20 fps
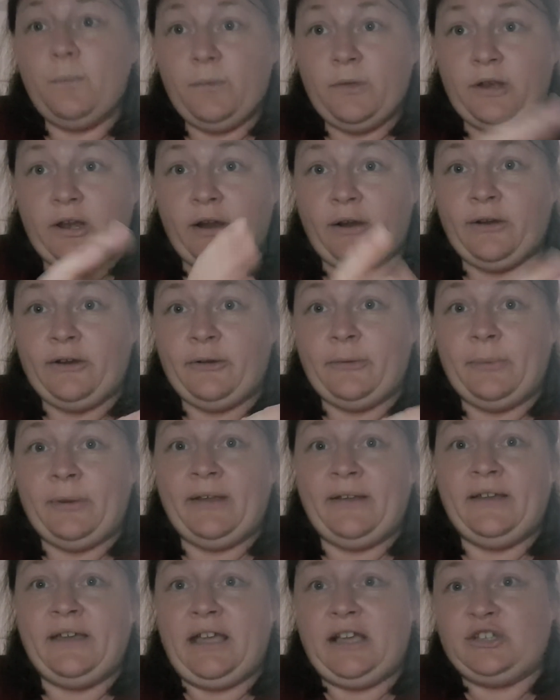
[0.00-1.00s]
a little
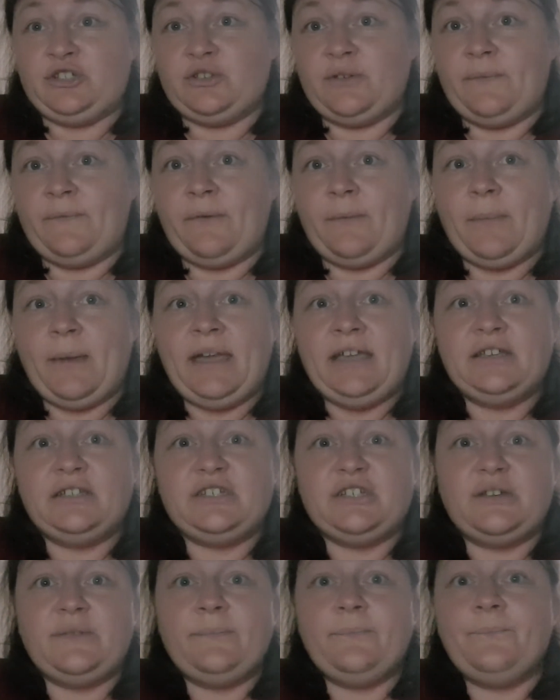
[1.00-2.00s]
bit extra
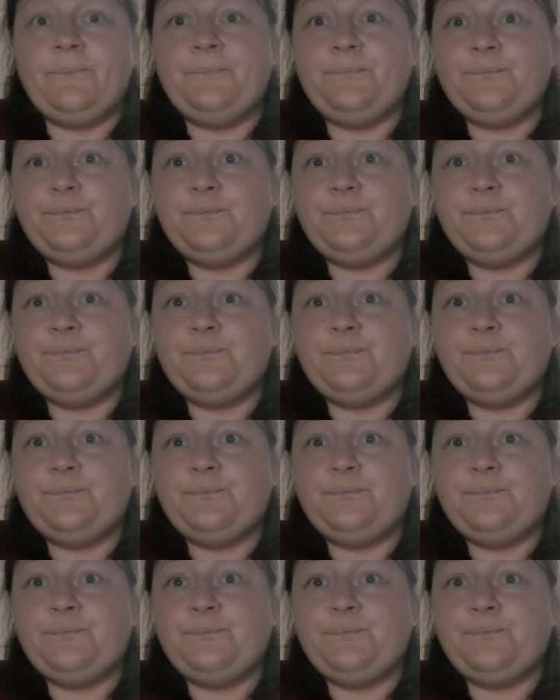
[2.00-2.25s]
information.